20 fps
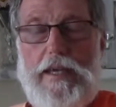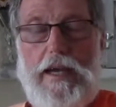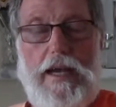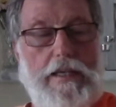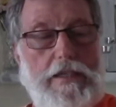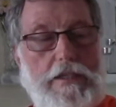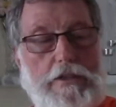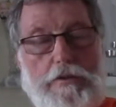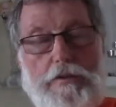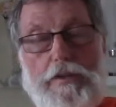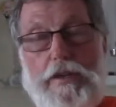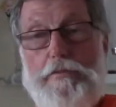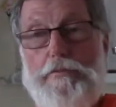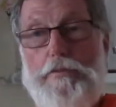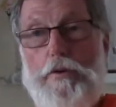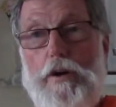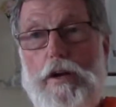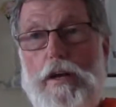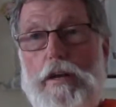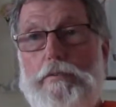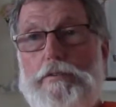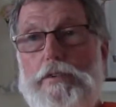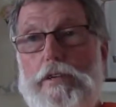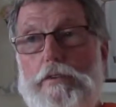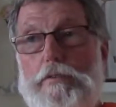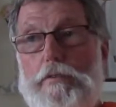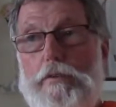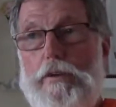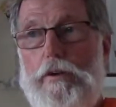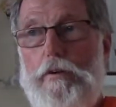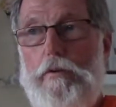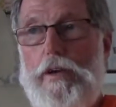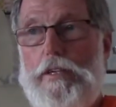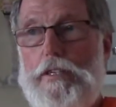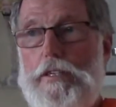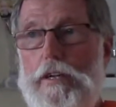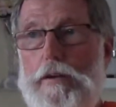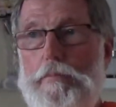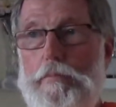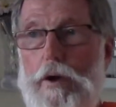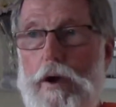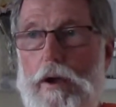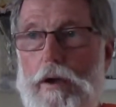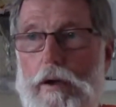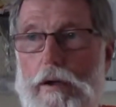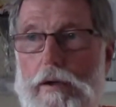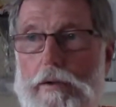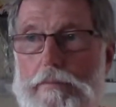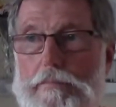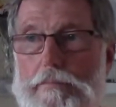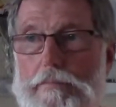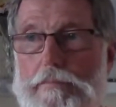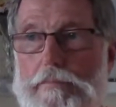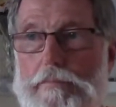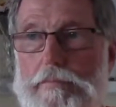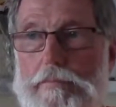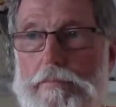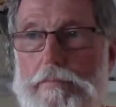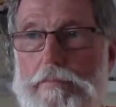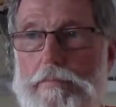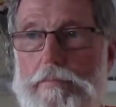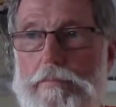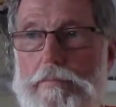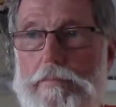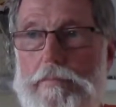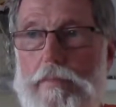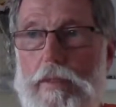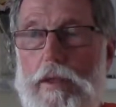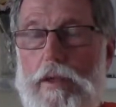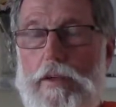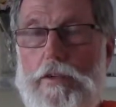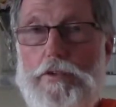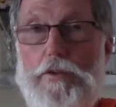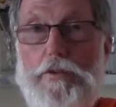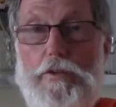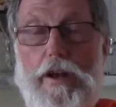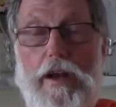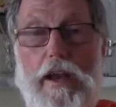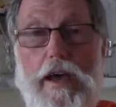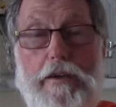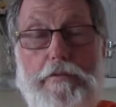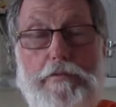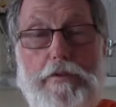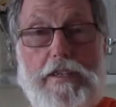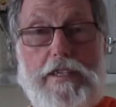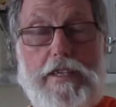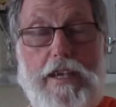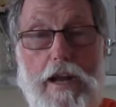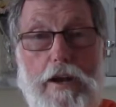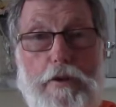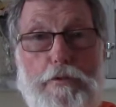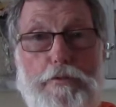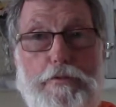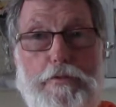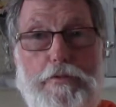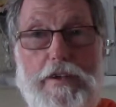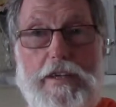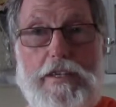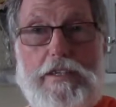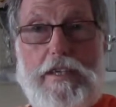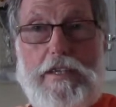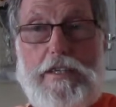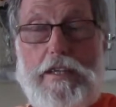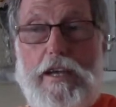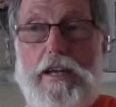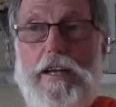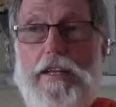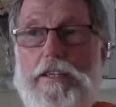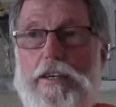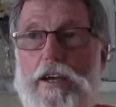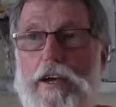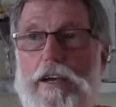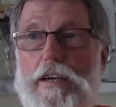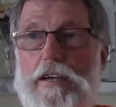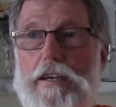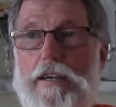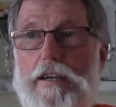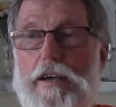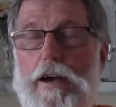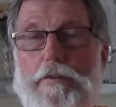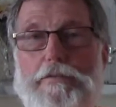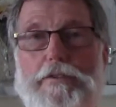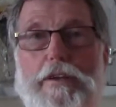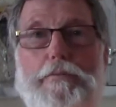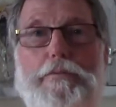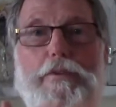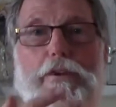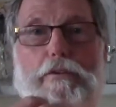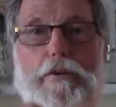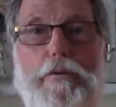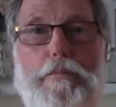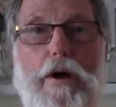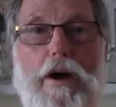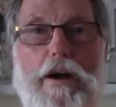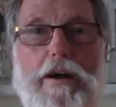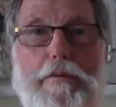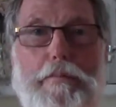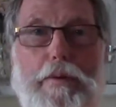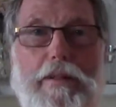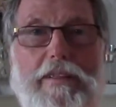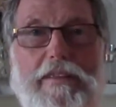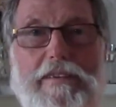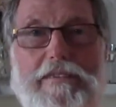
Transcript: And so therefore it leaves us with a question mark. So the life itself is a signature of something remarkable.